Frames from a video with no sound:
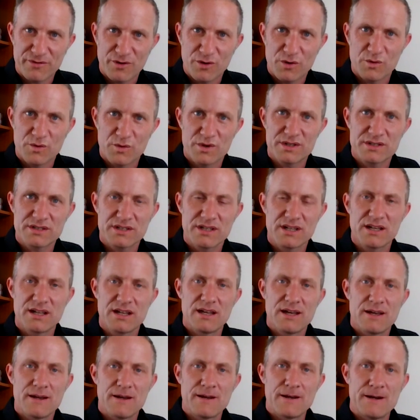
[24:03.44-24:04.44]
forward,
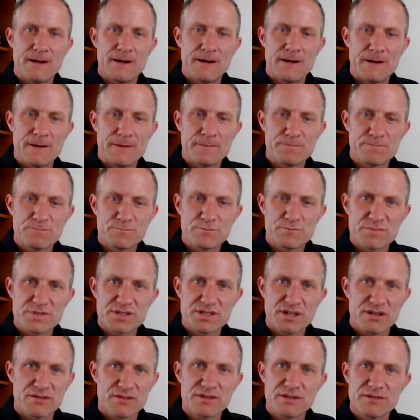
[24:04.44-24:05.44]

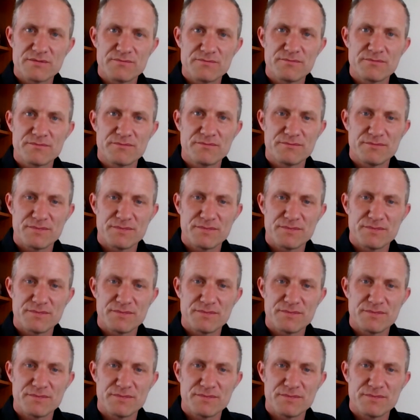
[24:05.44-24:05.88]
so that